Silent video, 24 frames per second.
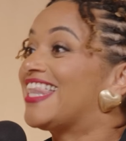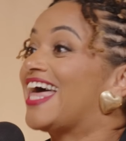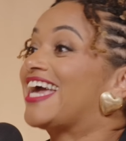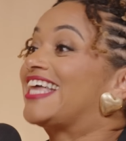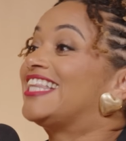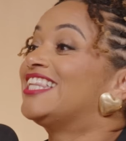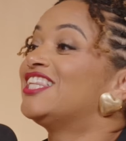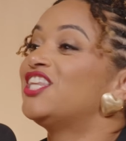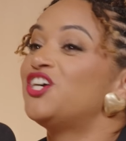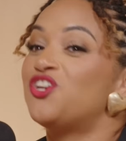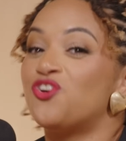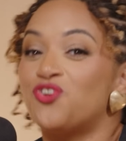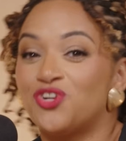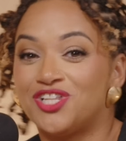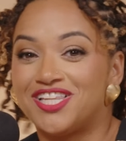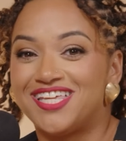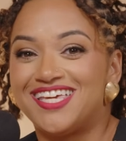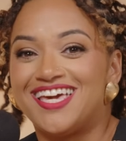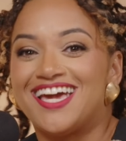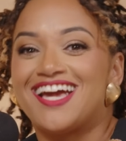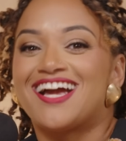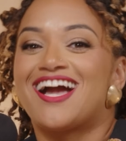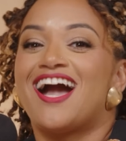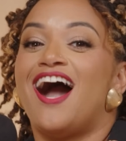Like
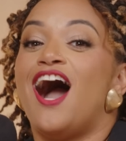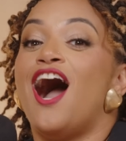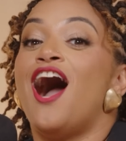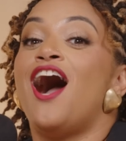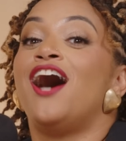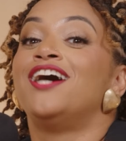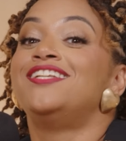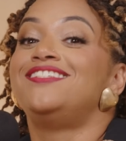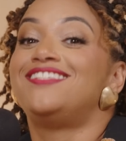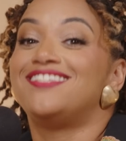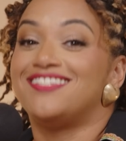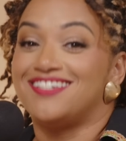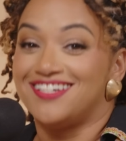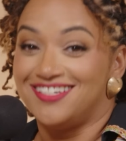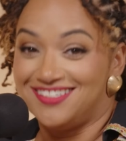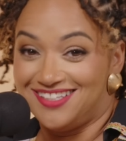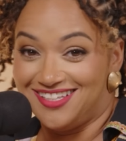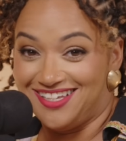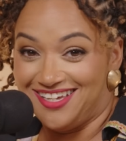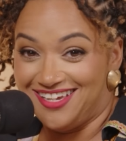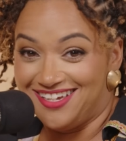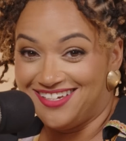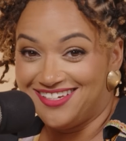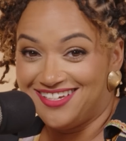literally
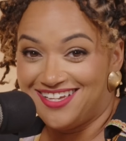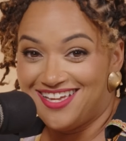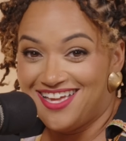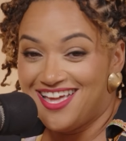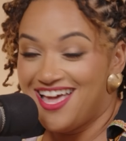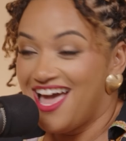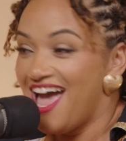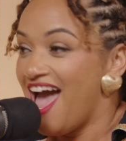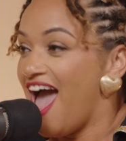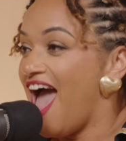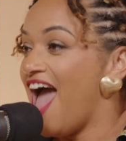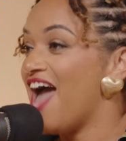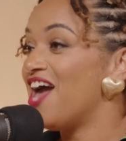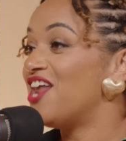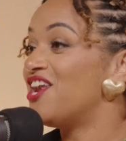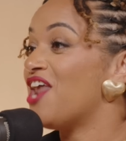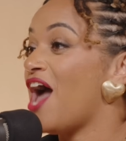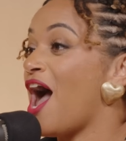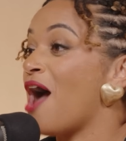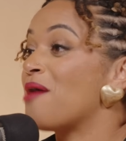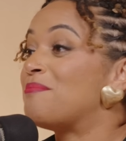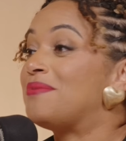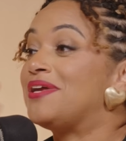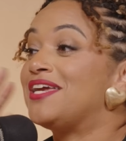constantly. And
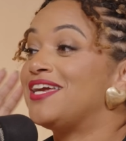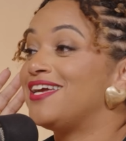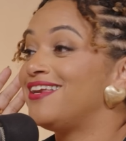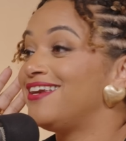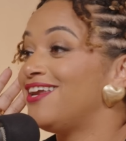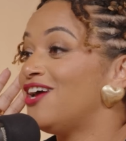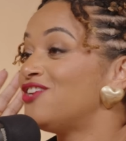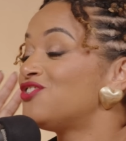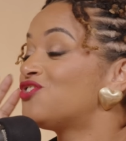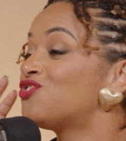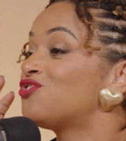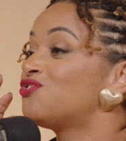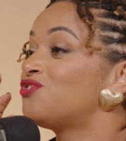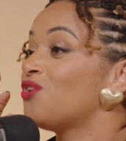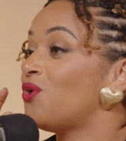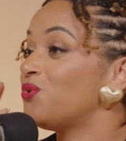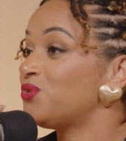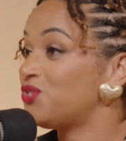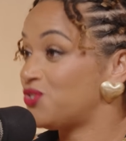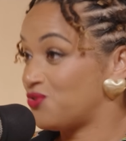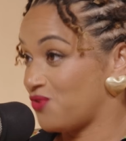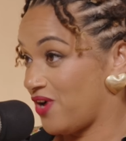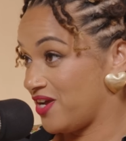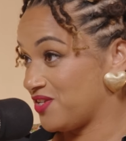I mean, so
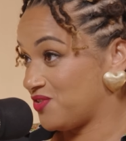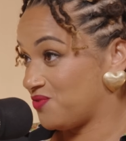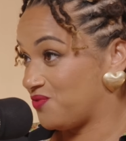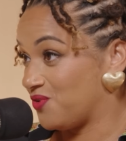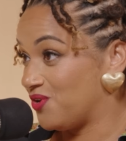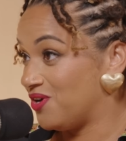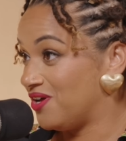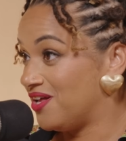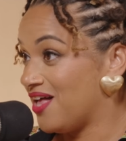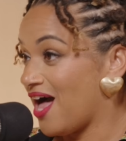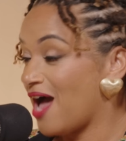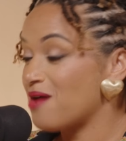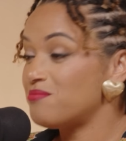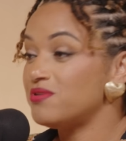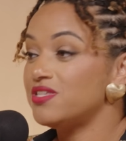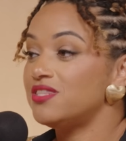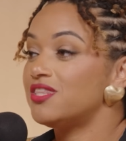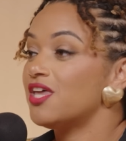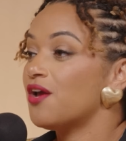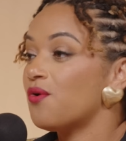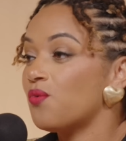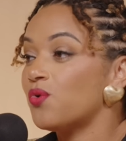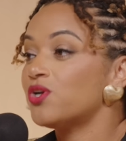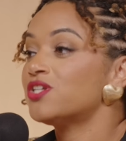stressful. I mean,
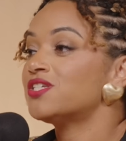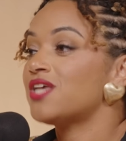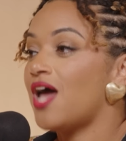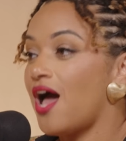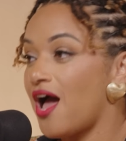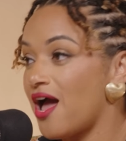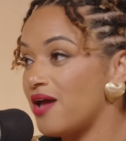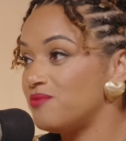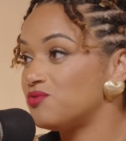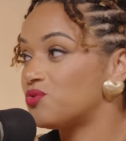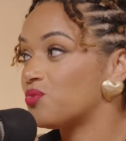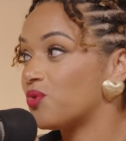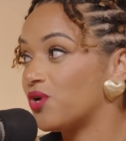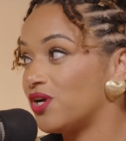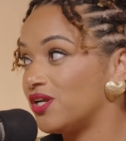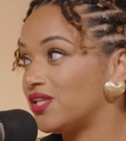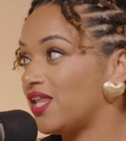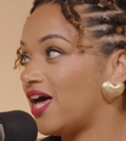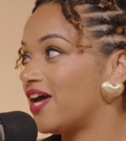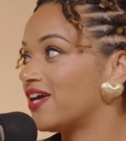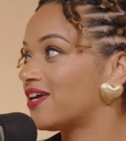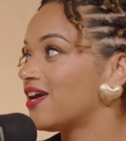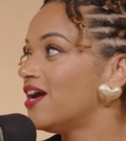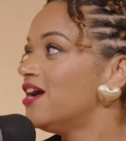there were times where
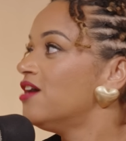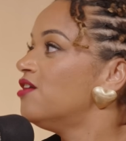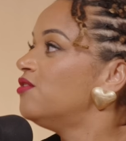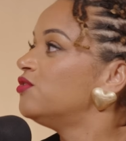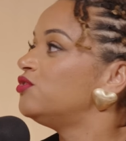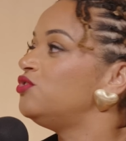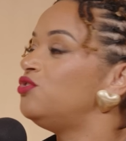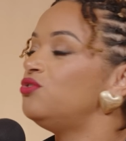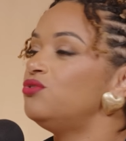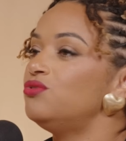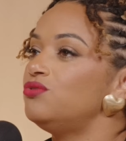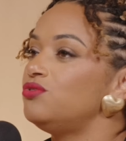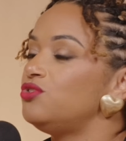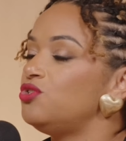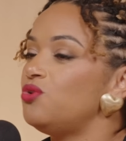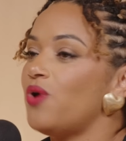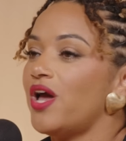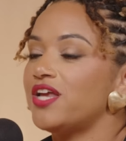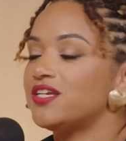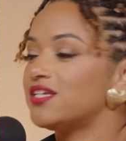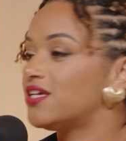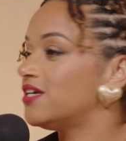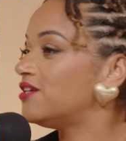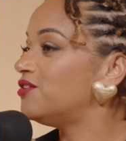like, you
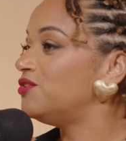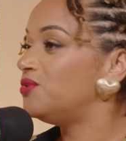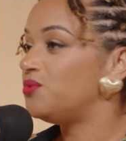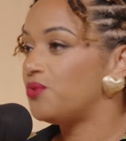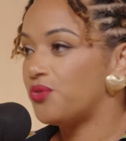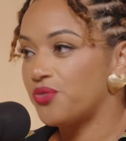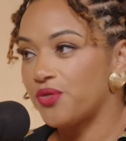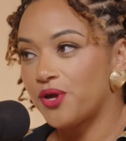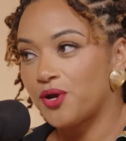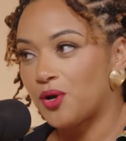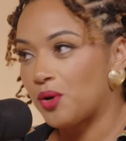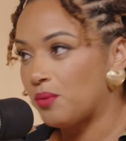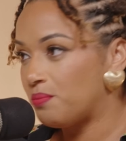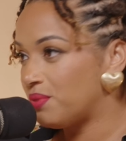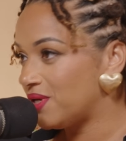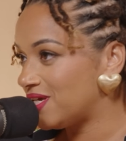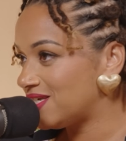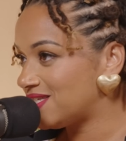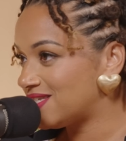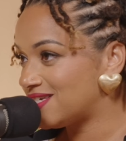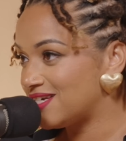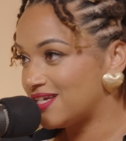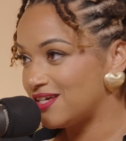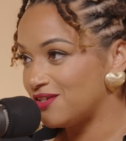had to get a new
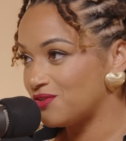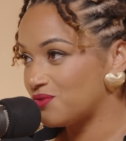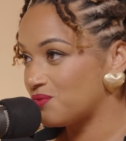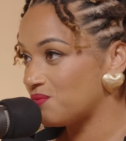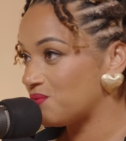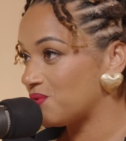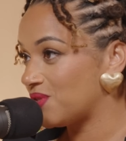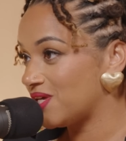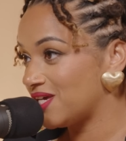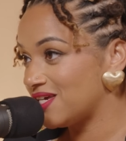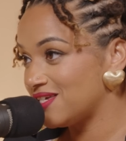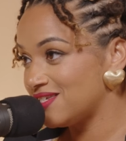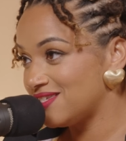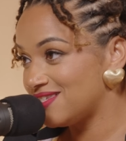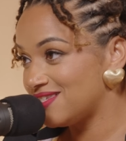therapist to get through this.